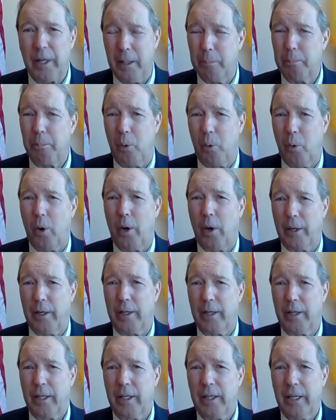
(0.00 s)

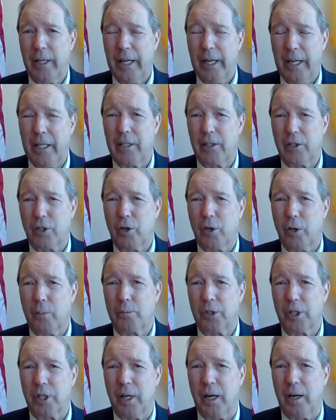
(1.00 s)
important in
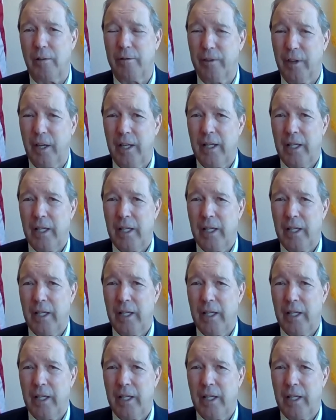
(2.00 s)
terms of